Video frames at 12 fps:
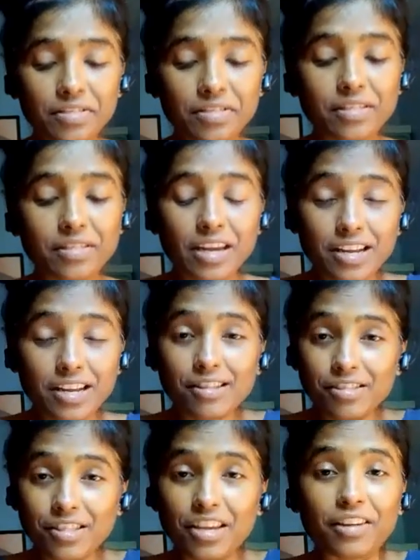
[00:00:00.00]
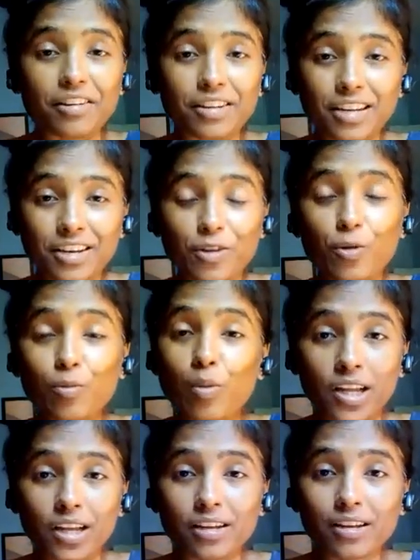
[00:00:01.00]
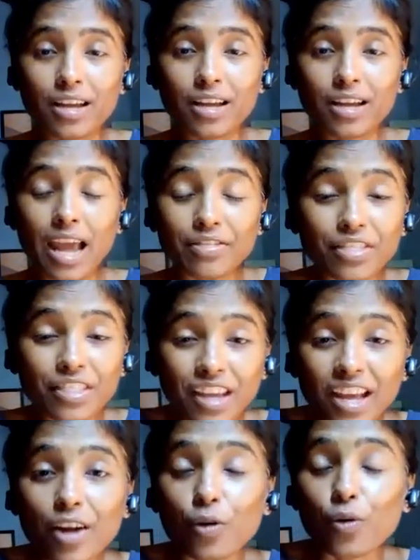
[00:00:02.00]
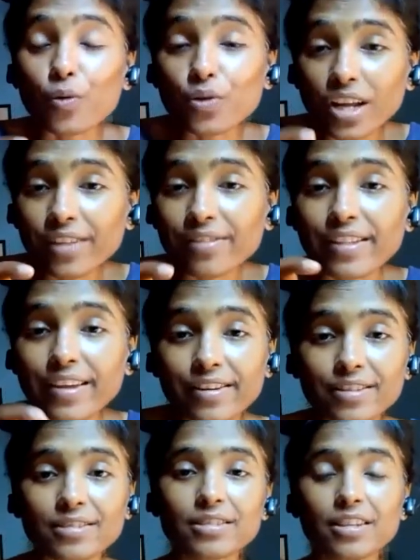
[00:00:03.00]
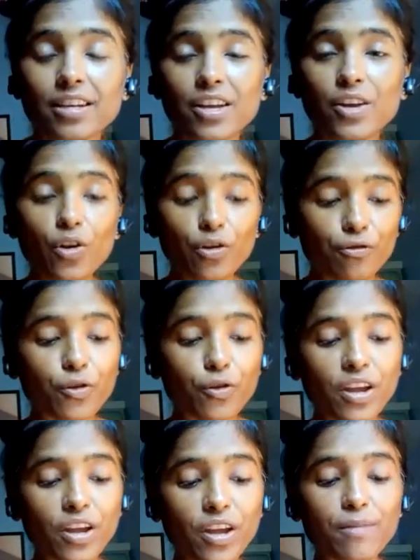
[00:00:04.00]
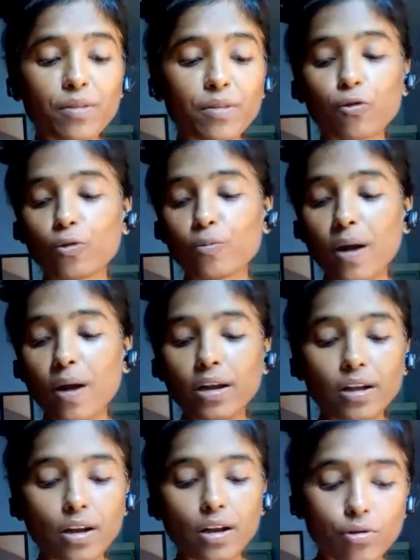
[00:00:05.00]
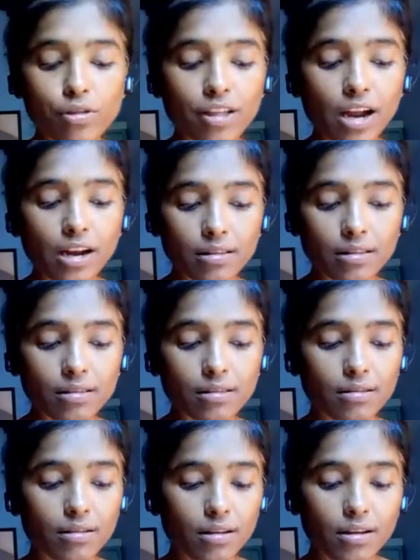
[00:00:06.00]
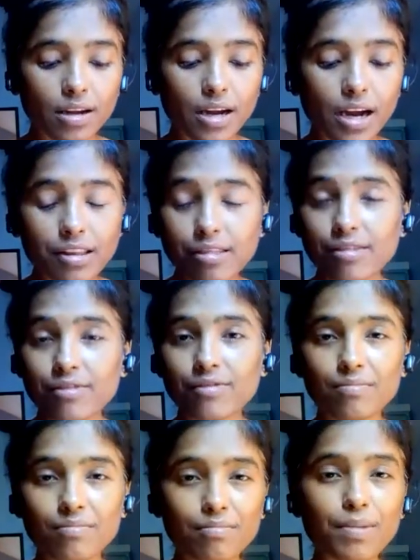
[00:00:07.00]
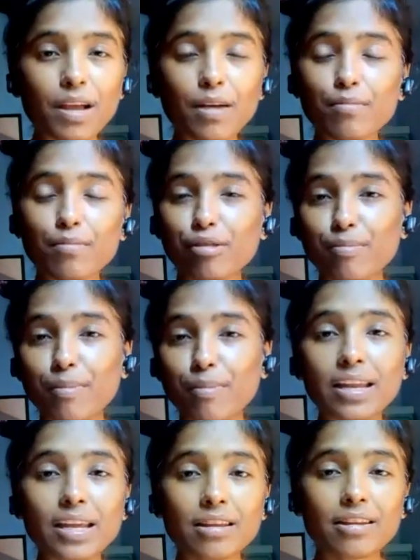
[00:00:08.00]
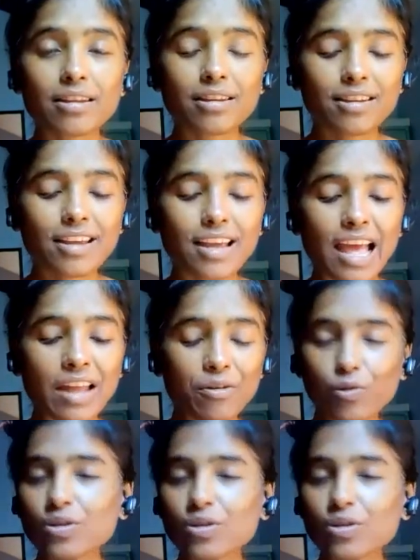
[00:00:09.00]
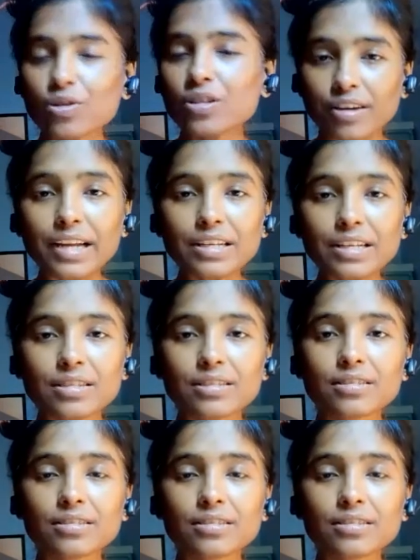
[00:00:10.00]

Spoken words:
and it is in there in your body, and they are rotting there. You know, if you keep the food particle outside, it becomes smelly and rotting, right?